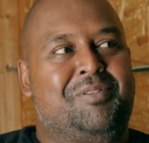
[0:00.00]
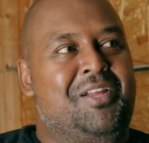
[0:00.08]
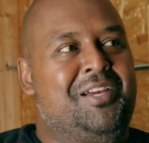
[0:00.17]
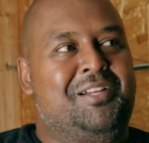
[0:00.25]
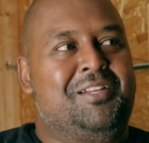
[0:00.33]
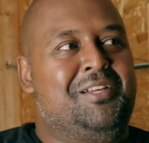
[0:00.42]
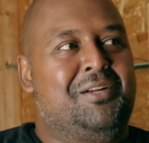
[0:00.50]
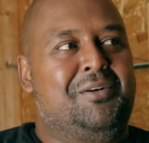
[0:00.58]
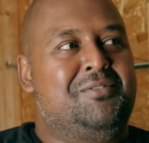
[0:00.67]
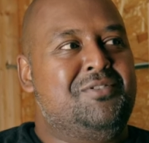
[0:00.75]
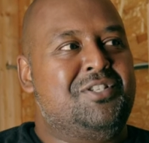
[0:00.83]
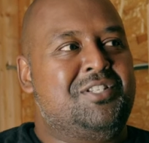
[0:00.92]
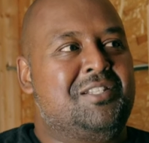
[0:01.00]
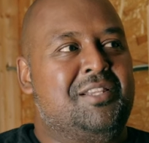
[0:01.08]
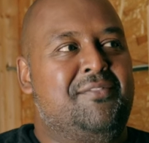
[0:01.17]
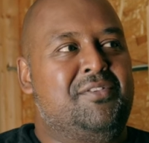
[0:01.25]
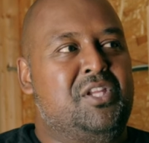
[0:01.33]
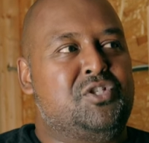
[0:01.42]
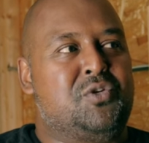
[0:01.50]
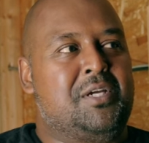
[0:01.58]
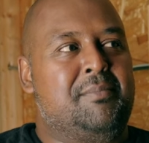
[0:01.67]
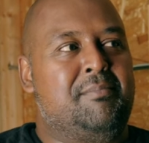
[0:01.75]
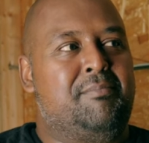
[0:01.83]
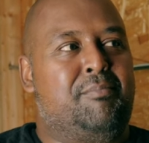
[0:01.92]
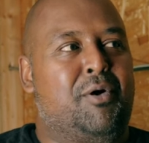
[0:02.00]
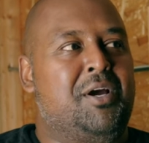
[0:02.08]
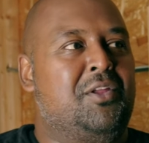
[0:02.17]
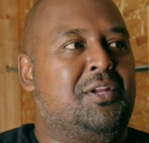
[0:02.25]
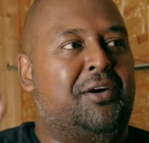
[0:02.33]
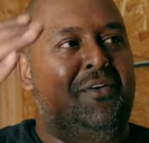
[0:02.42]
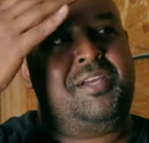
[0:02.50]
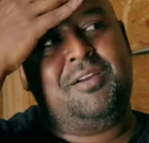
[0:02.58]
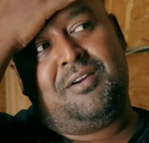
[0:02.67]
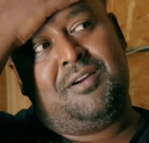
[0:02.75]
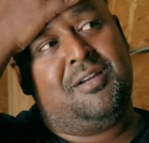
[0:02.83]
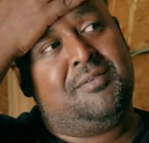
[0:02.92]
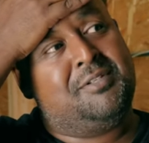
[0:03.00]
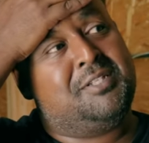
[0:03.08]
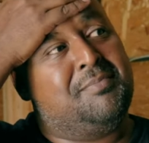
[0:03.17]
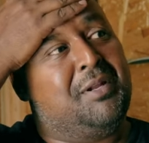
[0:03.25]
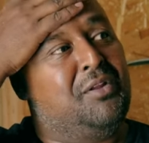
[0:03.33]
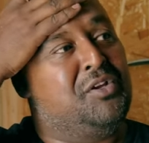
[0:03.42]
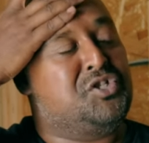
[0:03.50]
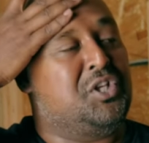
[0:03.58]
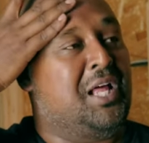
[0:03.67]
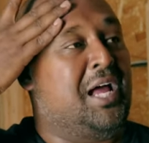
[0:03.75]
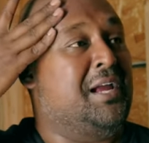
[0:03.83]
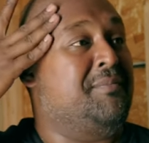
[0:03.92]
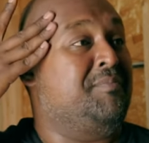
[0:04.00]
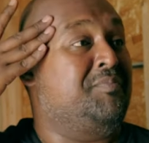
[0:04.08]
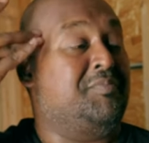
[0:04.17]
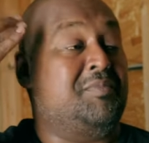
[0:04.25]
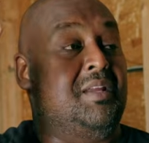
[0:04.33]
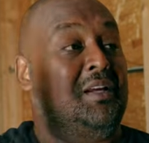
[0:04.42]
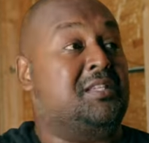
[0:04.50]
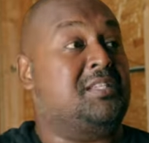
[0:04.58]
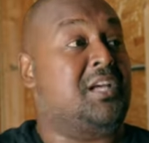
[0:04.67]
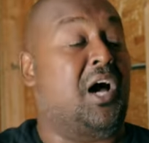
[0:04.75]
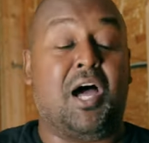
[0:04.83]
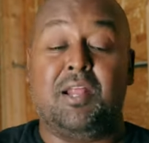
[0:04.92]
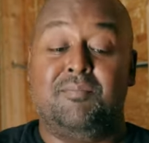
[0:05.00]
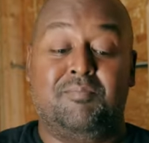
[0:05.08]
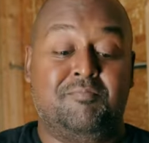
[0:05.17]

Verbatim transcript: complain, you know, just living the dream, boiling out here. It's middle of July. It's hot.